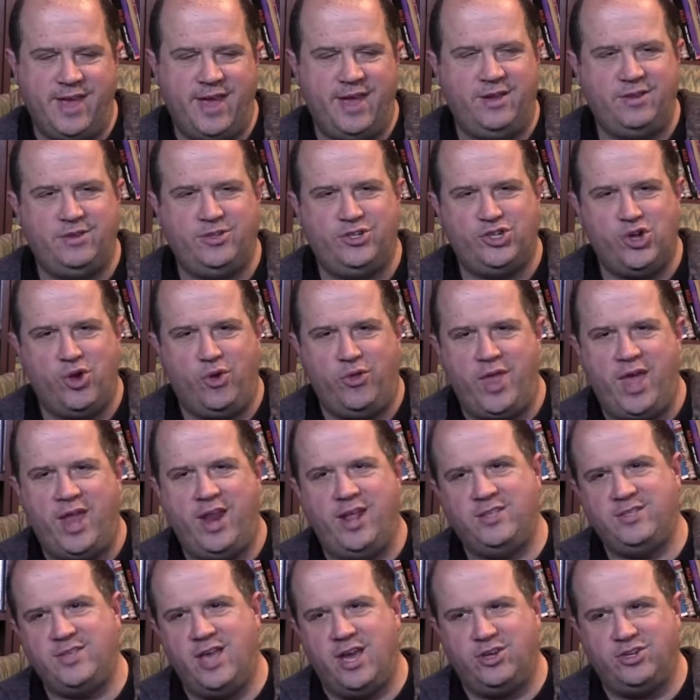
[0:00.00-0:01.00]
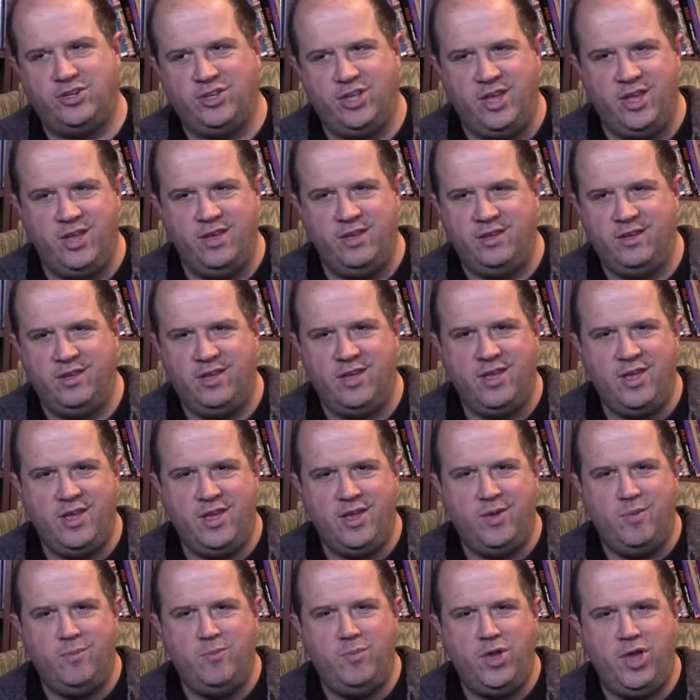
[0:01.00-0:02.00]
that show that it's actually
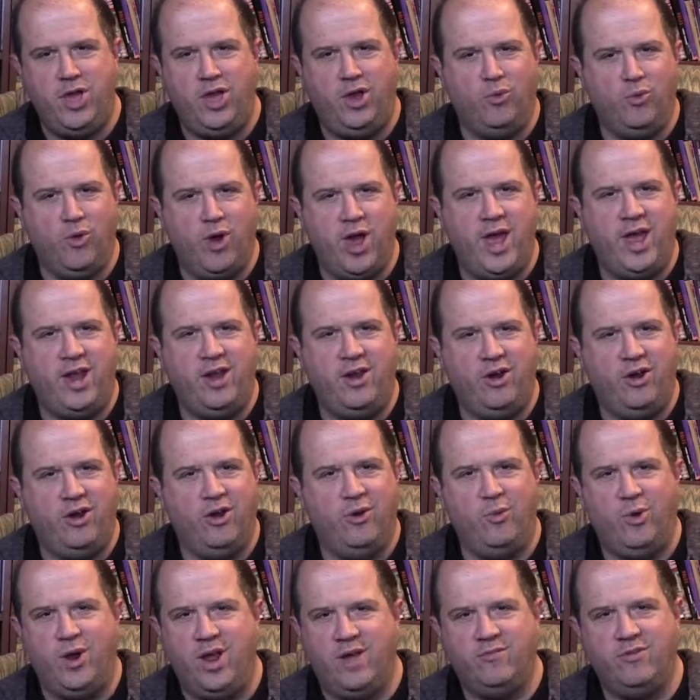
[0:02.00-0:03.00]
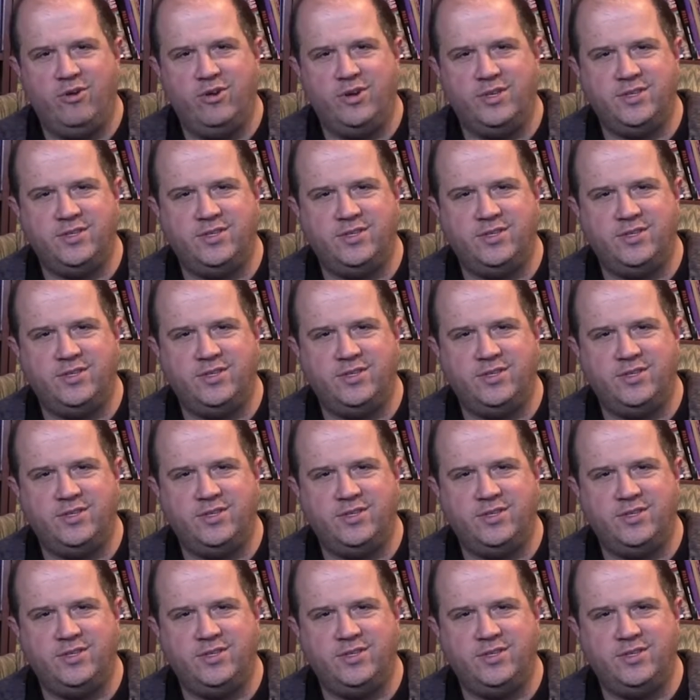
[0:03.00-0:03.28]
being read or whatever